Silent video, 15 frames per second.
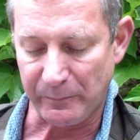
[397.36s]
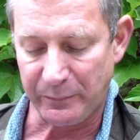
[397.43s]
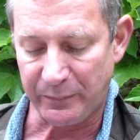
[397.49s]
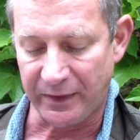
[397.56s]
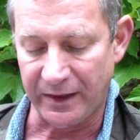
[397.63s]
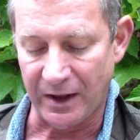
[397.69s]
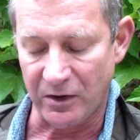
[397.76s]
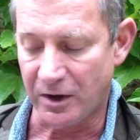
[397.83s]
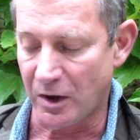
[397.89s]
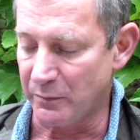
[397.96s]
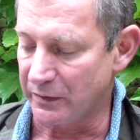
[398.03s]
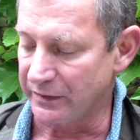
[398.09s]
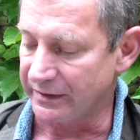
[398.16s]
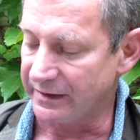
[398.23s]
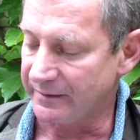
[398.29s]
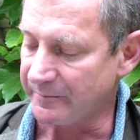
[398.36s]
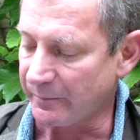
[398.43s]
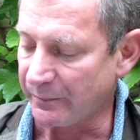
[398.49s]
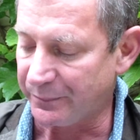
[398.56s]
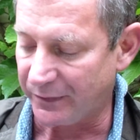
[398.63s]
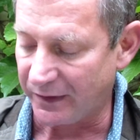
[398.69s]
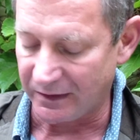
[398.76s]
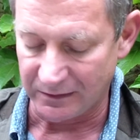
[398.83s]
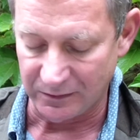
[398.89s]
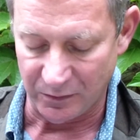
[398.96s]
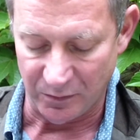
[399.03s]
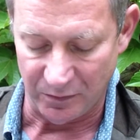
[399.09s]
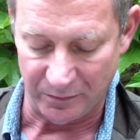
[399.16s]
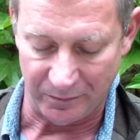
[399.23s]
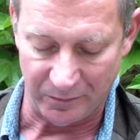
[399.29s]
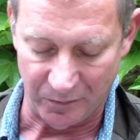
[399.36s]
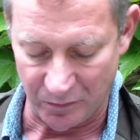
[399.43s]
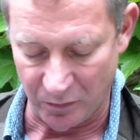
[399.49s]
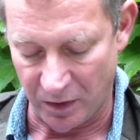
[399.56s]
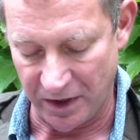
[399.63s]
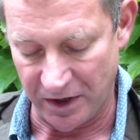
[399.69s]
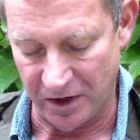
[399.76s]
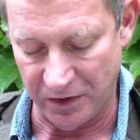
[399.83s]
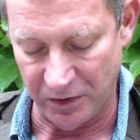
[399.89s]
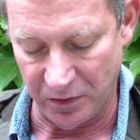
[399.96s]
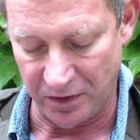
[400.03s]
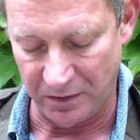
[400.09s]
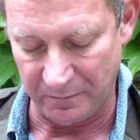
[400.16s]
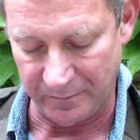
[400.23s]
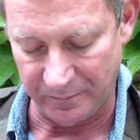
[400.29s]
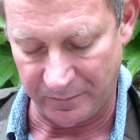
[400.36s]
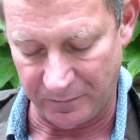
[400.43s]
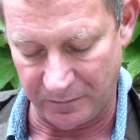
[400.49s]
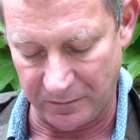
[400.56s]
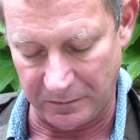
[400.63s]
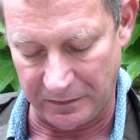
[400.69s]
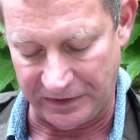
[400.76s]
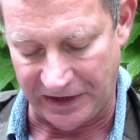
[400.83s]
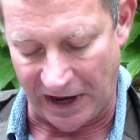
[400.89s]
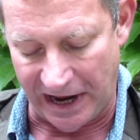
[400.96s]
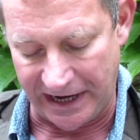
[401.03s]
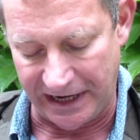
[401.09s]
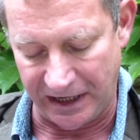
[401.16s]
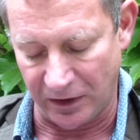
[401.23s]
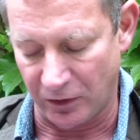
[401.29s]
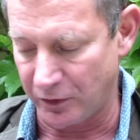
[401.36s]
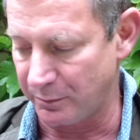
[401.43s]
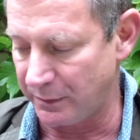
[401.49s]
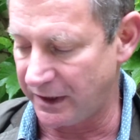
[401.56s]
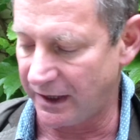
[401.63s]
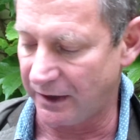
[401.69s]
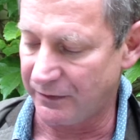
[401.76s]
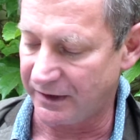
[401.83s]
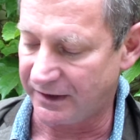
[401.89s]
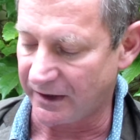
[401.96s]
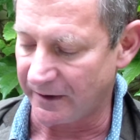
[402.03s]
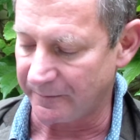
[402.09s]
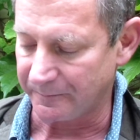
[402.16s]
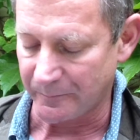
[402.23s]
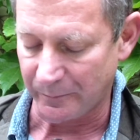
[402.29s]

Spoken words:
Now come on, why are you dying on me every time?